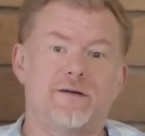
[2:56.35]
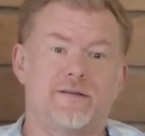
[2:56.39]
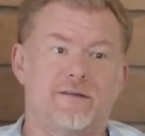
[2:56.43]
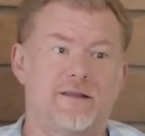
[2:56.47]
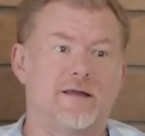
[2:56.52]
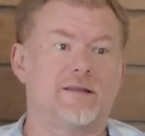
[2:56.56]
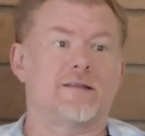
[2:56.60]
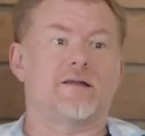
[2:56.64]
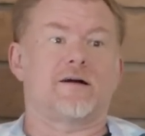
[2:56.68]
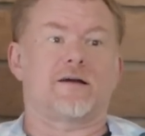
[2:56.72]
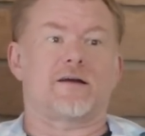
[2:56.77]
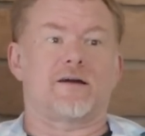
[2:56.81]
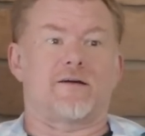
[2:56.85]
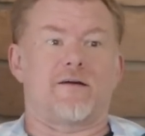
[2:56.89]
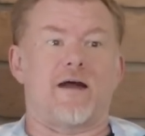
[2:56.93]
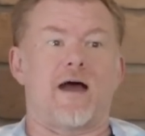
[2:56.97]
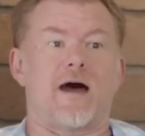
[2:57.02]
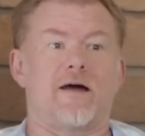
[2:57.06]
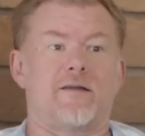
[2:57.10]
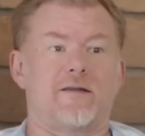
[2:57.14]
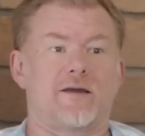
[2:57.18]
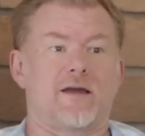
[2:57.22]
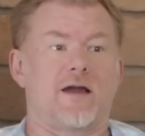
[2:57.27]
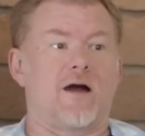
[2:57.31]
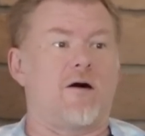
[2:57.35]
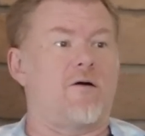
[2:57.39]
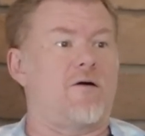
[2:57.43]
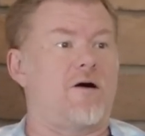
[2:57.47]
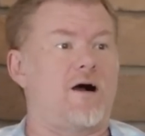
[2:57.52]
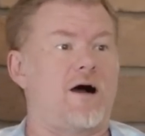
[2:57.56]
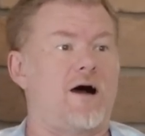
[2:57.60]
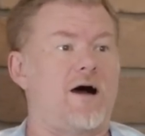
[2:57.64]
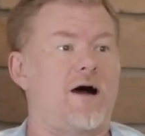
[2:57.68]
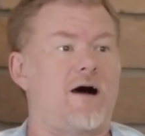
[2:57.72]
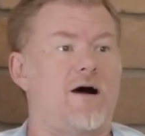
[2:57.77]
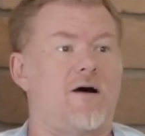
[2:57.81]
they look around and go,
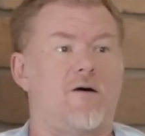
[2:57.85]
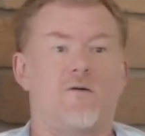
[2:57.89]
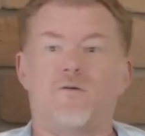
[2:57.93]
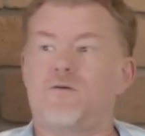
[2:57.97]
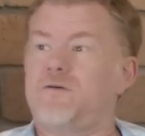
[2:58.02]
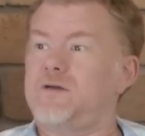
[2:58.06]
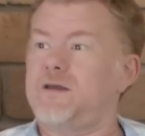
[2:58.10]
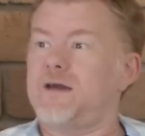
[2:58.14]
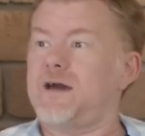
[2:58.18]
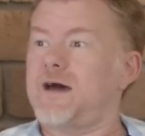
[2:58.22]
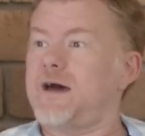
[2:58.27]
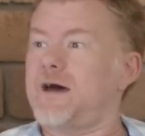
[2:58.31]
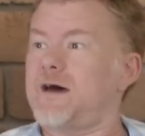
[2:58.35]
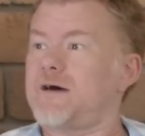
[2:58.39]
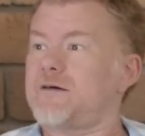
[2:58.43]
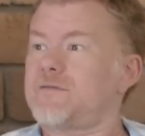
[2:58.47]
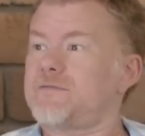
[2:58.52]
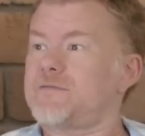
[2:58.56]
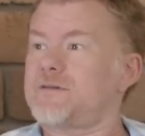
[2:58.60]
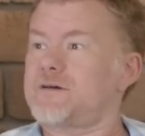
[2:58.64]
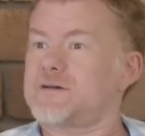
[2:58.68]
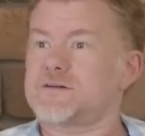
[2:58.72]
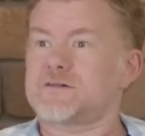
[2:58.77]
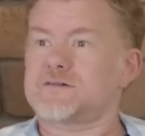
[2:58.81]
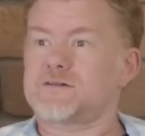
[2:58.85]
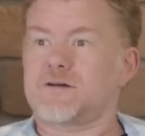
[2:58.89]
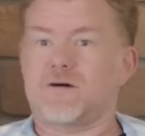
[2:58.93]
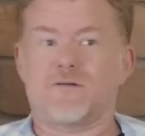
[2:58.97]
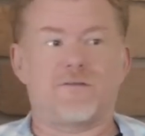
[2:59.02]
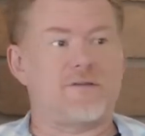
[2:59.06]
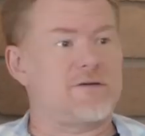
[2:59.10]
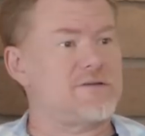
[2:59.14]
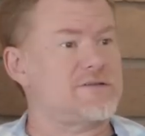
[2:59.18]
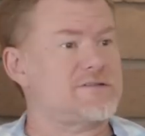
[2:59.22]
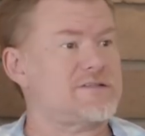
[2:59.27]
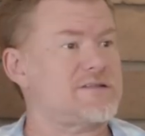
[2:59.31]
oh, yeah, there's all
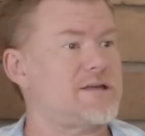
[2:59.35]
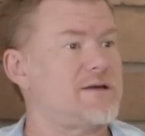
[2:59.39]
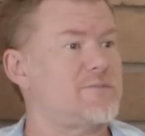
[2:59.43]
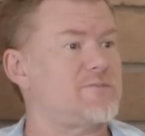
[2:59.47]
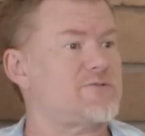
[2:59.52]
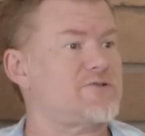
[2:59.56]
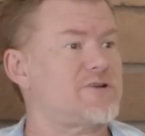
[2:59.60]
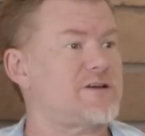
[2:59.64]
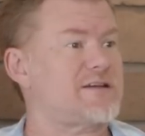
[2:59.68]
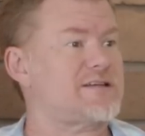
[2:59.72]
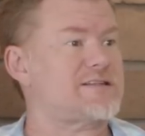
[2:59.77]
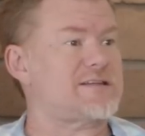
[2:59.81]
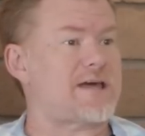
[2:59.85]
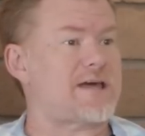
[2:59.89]
those same tricks